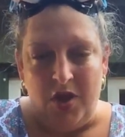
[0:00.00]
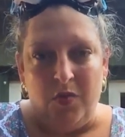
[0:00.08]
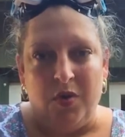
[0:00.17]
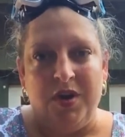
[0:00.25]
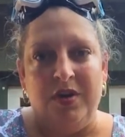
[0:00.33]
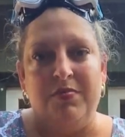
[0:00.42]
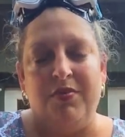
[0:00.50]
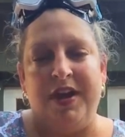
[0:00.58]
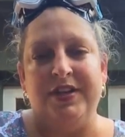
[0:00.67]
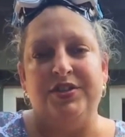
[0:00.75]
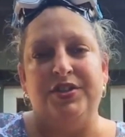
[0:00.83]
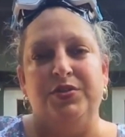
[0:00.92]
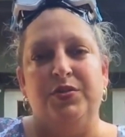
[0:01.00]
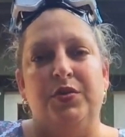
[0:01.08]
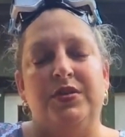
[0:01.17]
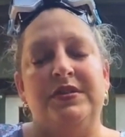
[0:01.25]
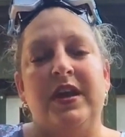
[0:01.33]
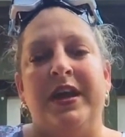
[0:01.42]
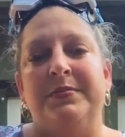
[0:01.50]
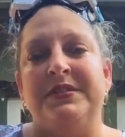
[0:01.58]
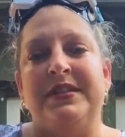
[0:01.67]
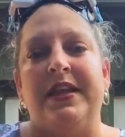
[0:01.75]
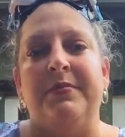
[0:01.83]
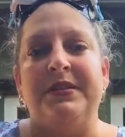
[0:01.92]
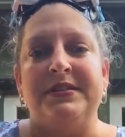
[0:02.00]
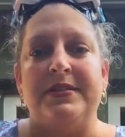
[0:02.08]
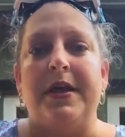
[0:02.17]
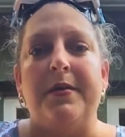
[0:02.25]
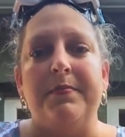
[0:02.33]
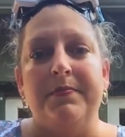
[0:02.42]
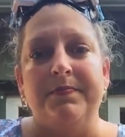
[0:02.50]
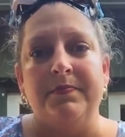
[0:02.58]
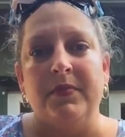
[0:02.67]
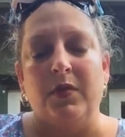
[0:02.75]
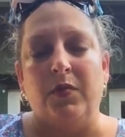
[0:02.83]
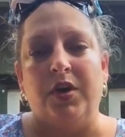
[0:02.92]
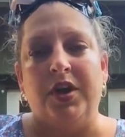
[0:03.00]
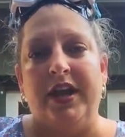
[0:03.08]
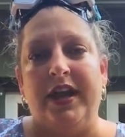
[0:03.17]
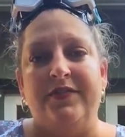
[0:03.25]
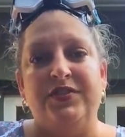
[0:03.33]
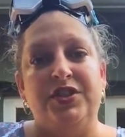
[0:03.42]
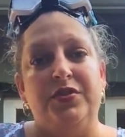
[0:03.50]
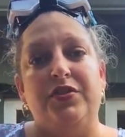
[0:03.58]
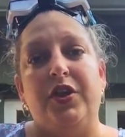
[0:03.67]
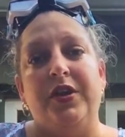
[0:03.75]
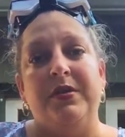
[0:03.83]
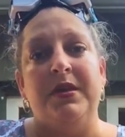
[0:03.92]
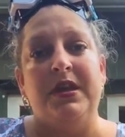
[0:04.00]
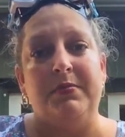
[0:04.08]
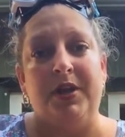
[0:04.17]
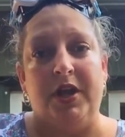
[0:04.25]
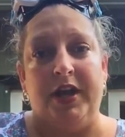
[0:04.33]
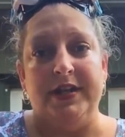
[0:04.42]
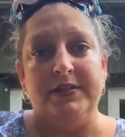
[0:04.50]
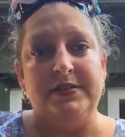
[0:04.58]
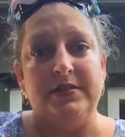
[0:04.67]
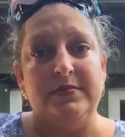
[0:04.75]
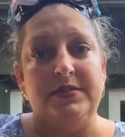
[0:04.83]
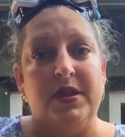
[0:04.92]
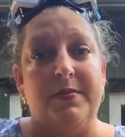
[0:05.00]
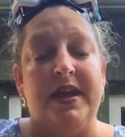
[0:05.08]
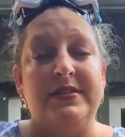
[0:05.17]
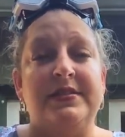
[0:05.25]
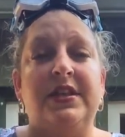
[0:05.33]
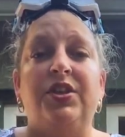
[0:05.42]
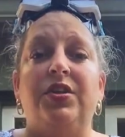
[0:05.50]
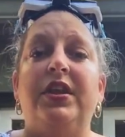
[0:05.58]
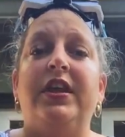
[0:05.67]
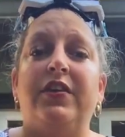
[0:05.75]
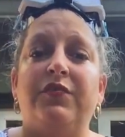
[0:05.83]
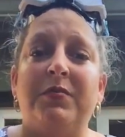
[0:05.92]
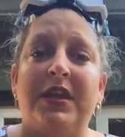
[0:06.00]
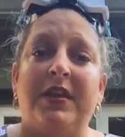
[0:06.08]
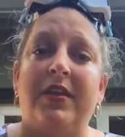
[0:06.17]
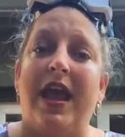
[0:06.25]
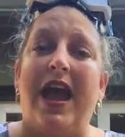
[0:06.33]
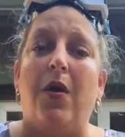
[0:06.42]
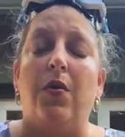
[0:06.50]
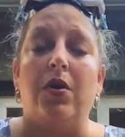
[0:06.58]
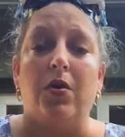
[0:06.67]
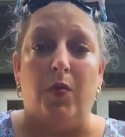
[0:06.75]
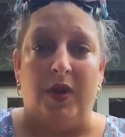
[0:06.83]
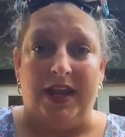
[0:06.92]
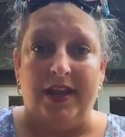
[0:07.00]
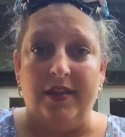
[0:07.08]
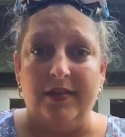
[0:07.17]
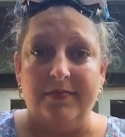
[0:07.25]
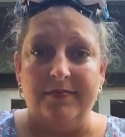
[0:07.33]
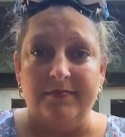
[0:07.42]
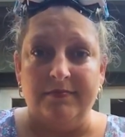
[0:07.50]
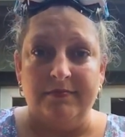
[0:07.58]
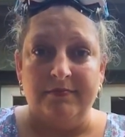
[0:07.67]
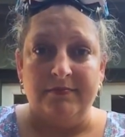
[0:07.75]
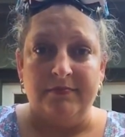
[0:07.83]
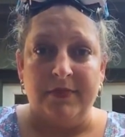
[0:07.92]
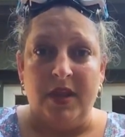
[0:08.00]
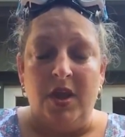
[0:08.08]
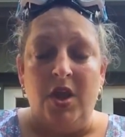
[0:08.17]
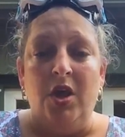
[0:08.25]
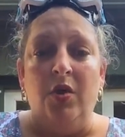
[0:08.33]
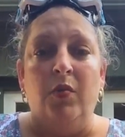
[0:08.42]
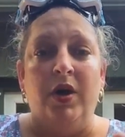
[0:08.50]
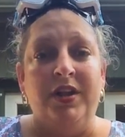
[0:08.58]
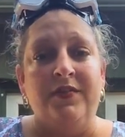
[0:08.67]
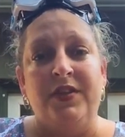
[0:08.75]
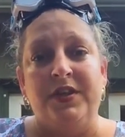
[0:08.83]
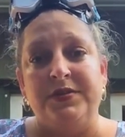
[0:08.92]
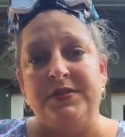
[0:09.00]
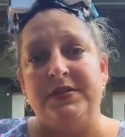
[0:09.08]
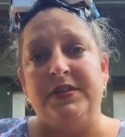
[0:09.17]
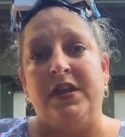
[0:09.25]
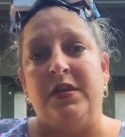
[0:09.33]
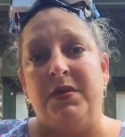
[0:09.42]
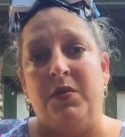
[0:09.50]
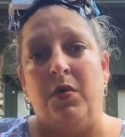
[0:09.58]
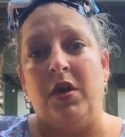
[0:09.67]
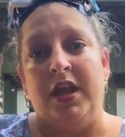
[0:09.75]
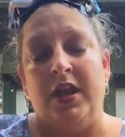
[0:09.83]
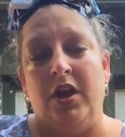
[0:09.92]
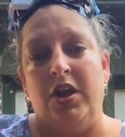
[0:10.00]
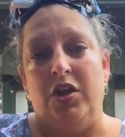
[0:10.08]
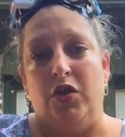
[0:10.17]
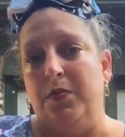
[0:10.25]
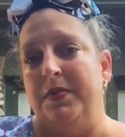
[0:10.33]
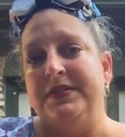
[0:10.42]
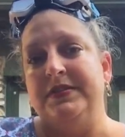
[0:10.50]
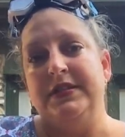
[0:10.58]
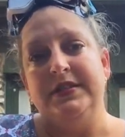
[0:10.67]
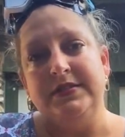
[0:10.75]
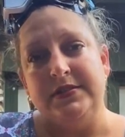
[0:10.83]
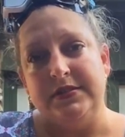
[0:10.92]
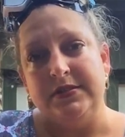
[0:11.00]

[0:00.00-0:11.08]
We're going to break 2 time segments up. We're going to have 2 30-minute periods. So I'm asking you to give me an hour a week. One of those is going to be working on new business,